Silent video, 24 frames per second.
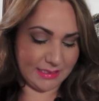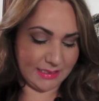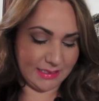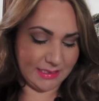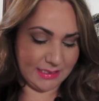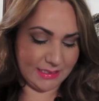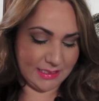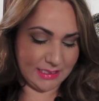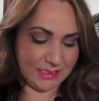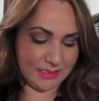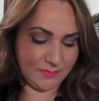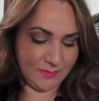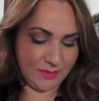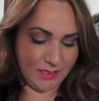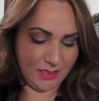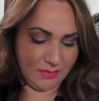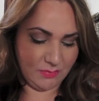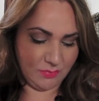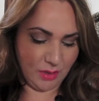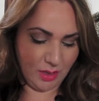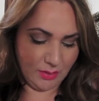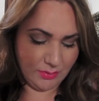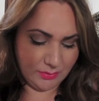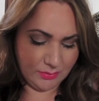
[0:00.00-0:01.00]
This has
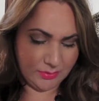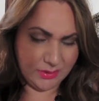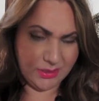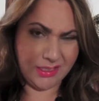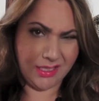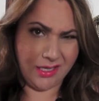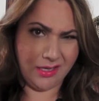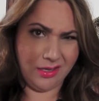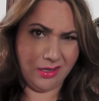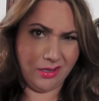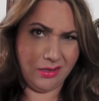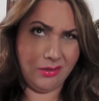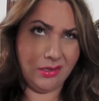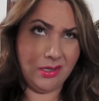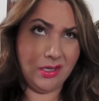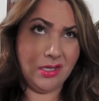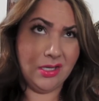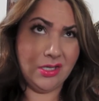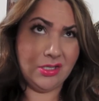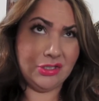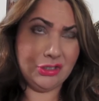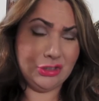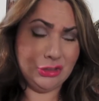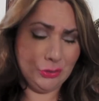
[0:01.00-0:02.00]
been probably now
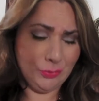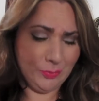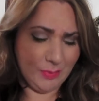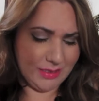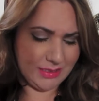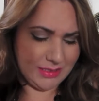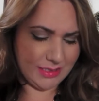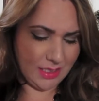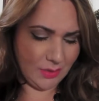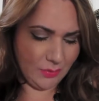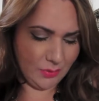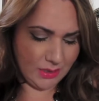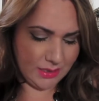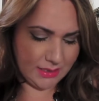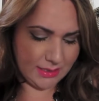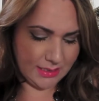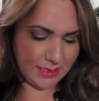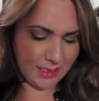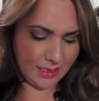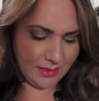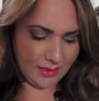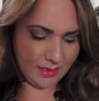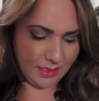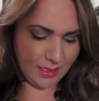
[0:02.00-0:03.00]
2 months, I want to
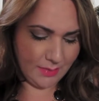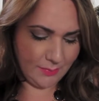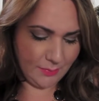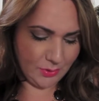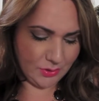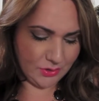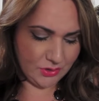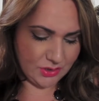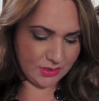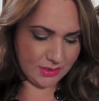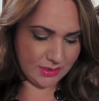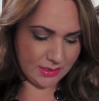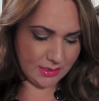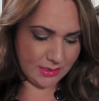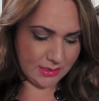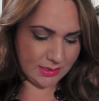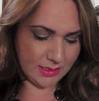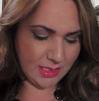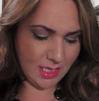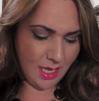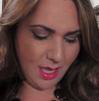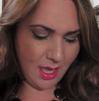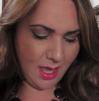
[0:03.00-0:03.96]
say, that I purchased this,